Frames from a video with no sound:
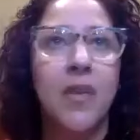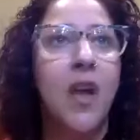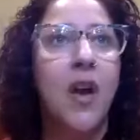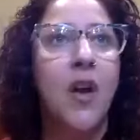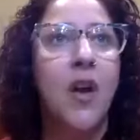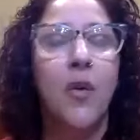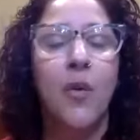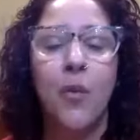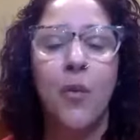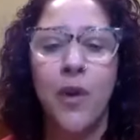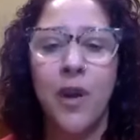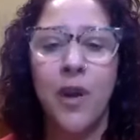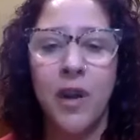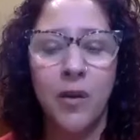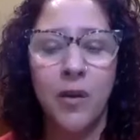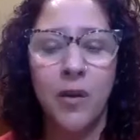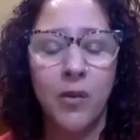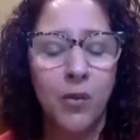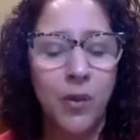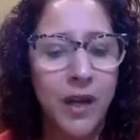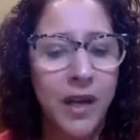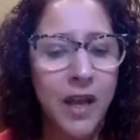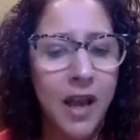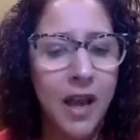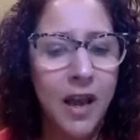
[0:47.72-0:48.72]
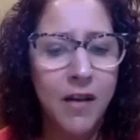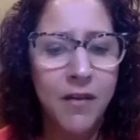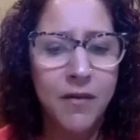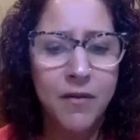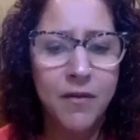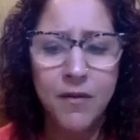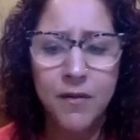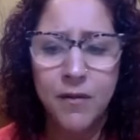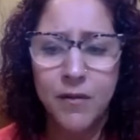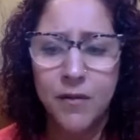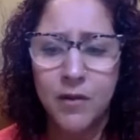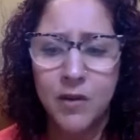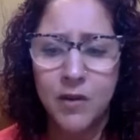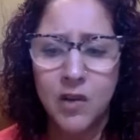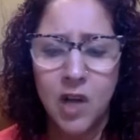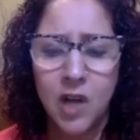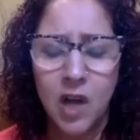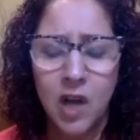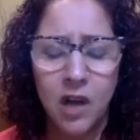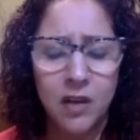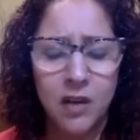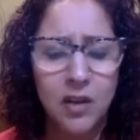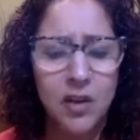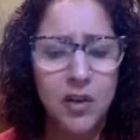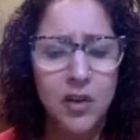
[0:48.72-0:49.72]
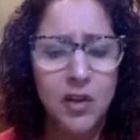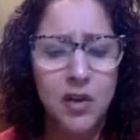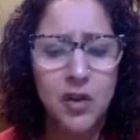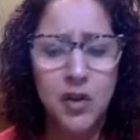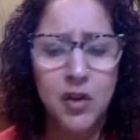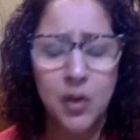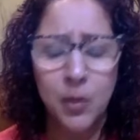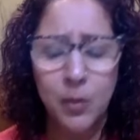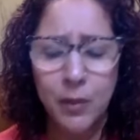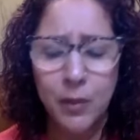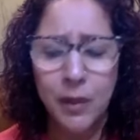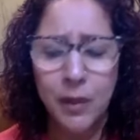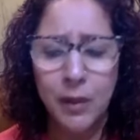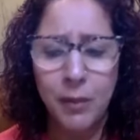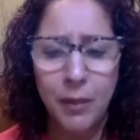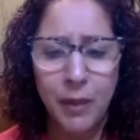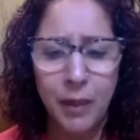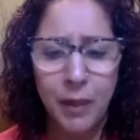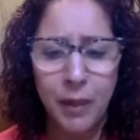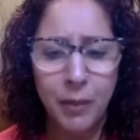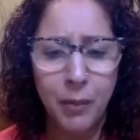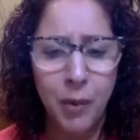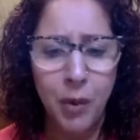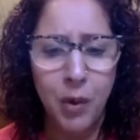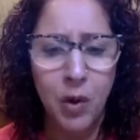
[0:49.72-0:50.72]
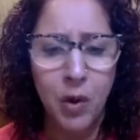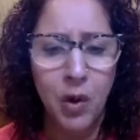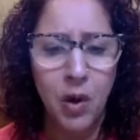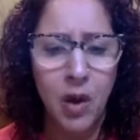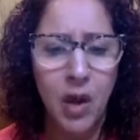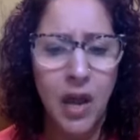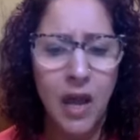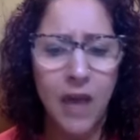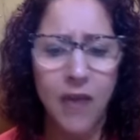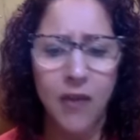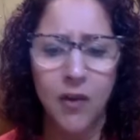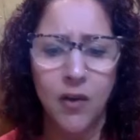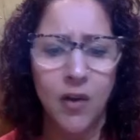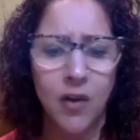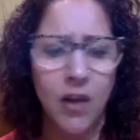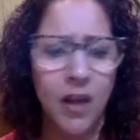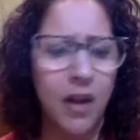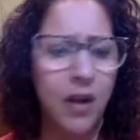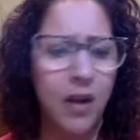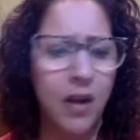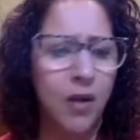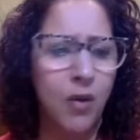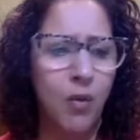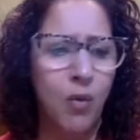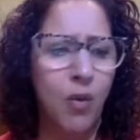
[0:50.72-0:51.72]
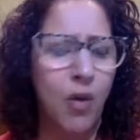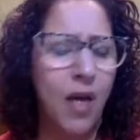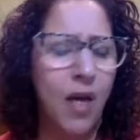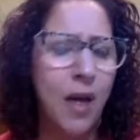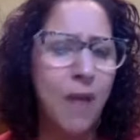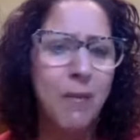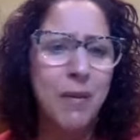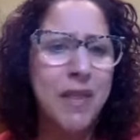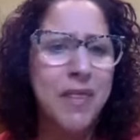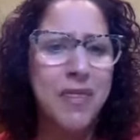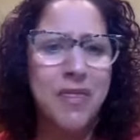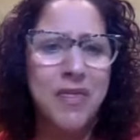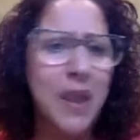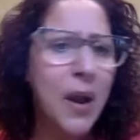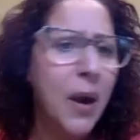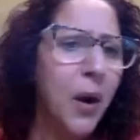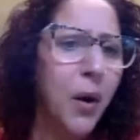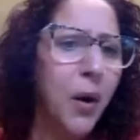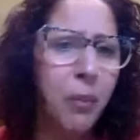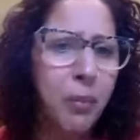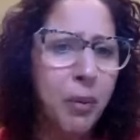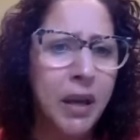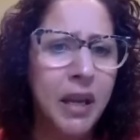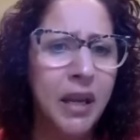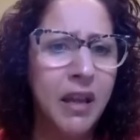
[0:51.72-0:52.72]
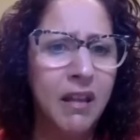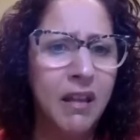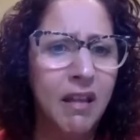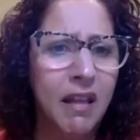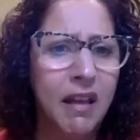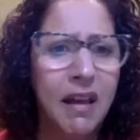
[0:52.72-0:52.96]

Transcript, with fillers: no. We we have talked to so many people and they're like, "Well, I'm in therapy.